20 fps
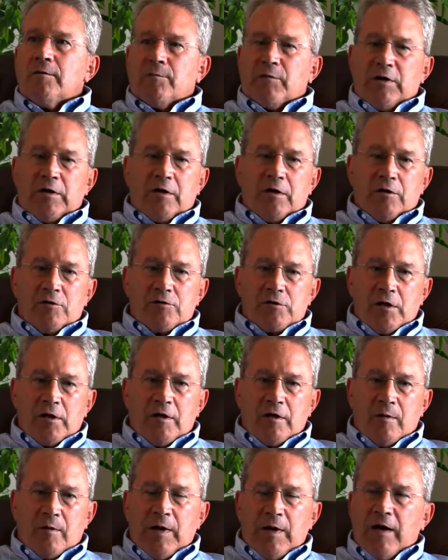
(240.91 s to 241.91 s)
because they
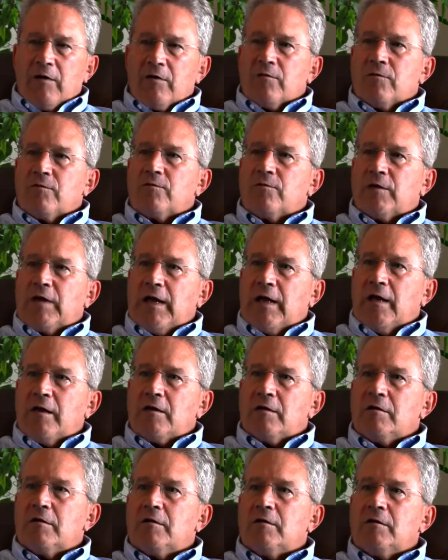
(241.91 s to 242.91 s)
come out of
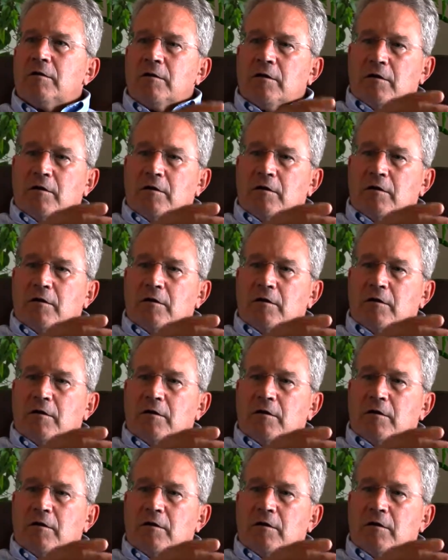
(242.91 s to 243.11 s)
Canada,